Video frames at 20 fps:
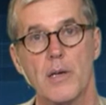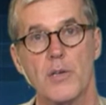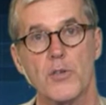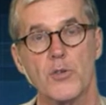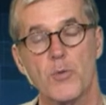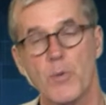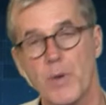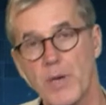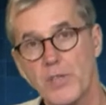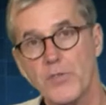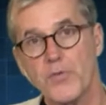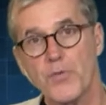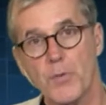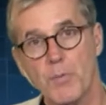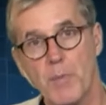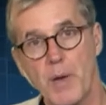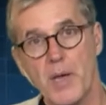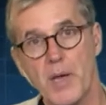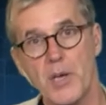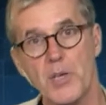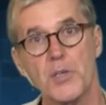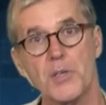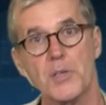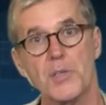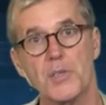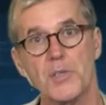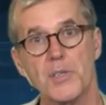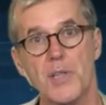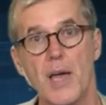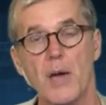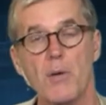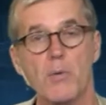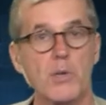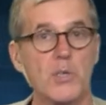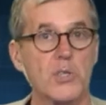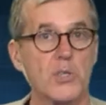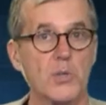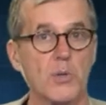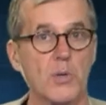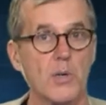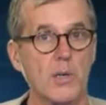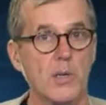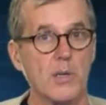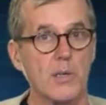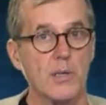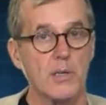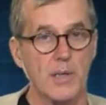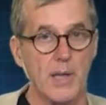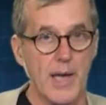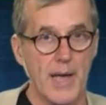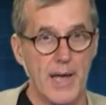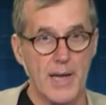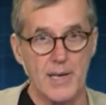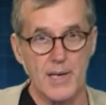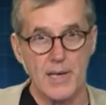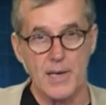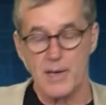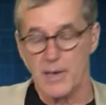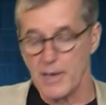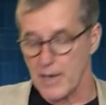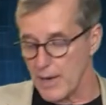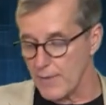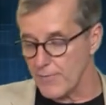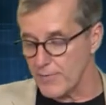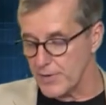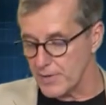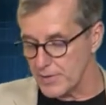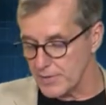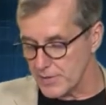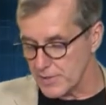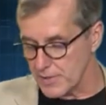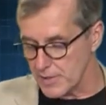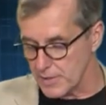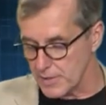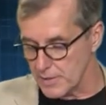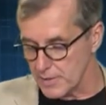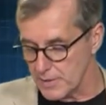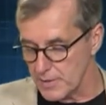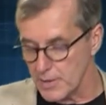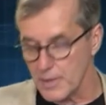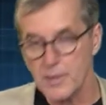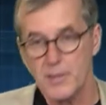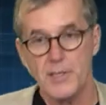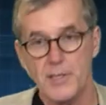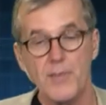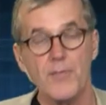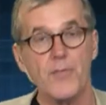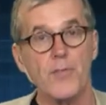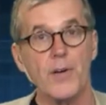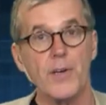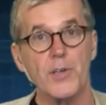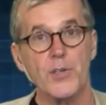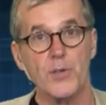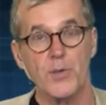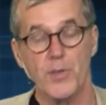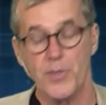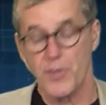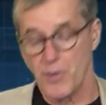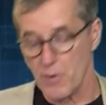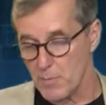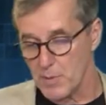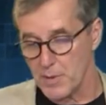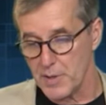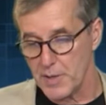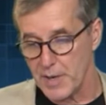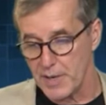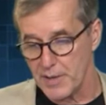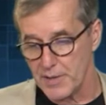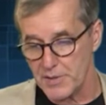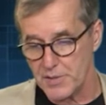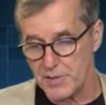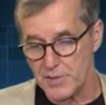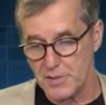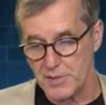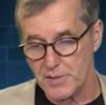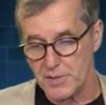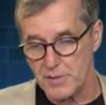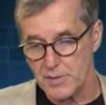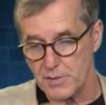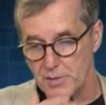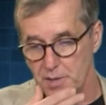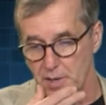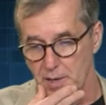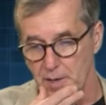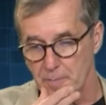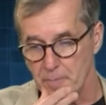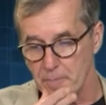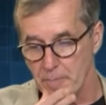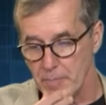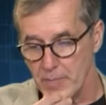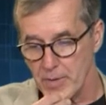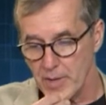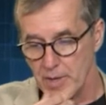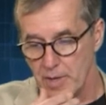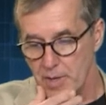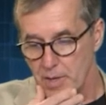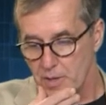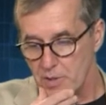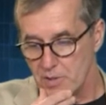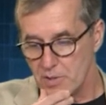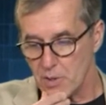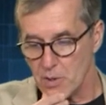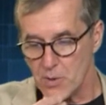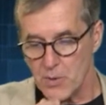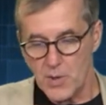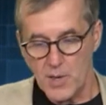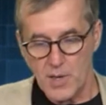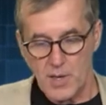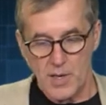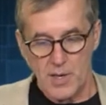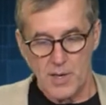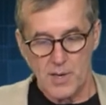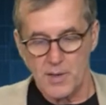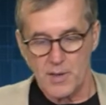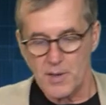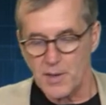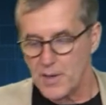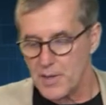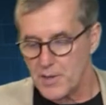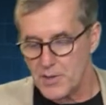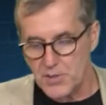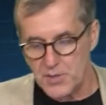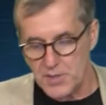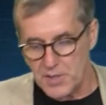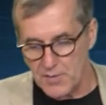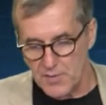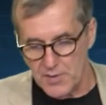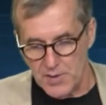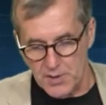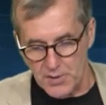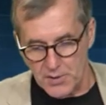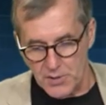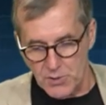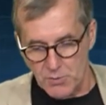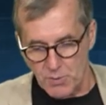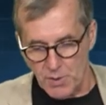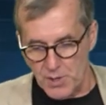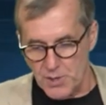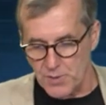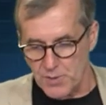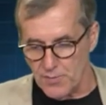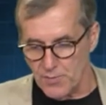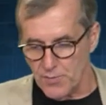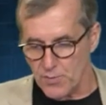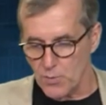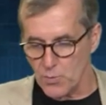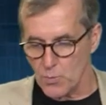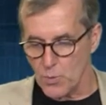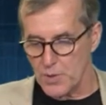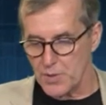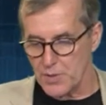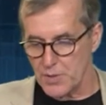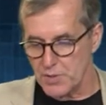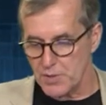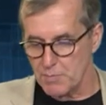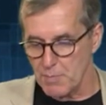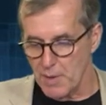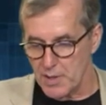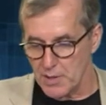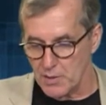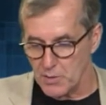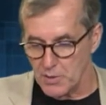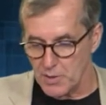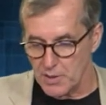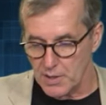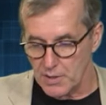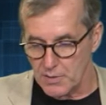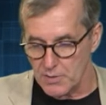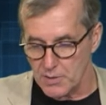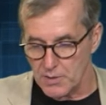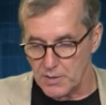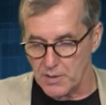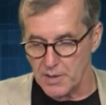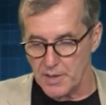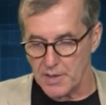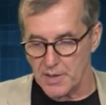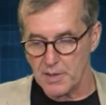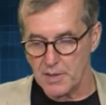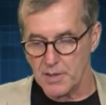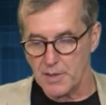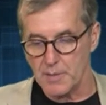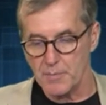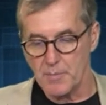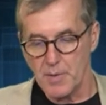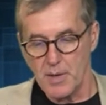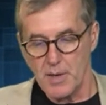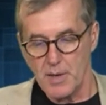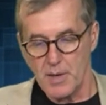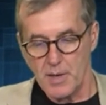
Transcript: transformations that we saw evidenced in differential thermal analysis. Okay. So, like just to give you an illustration for what this might look like, a